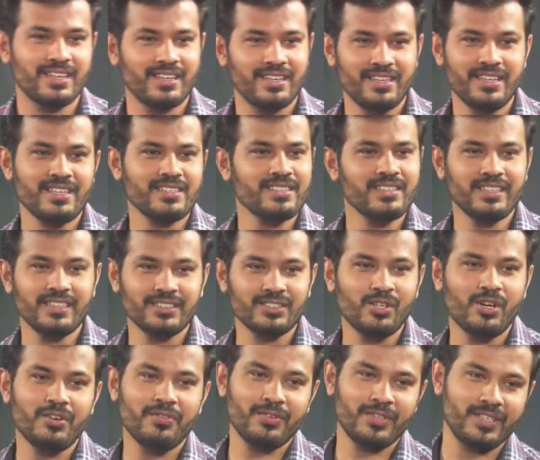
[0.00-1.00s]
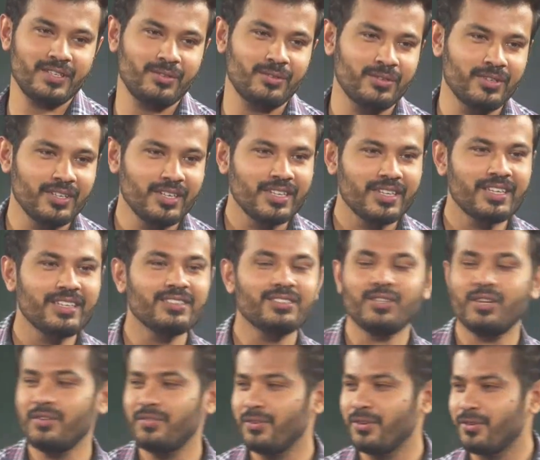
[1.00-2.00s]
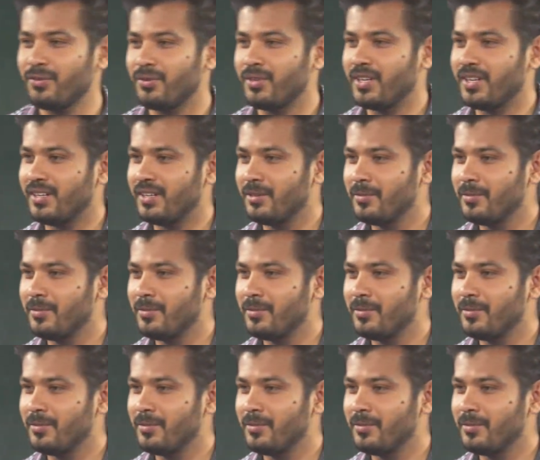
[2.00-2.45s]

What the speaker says: Yes, it is not for you. It is not for you. No.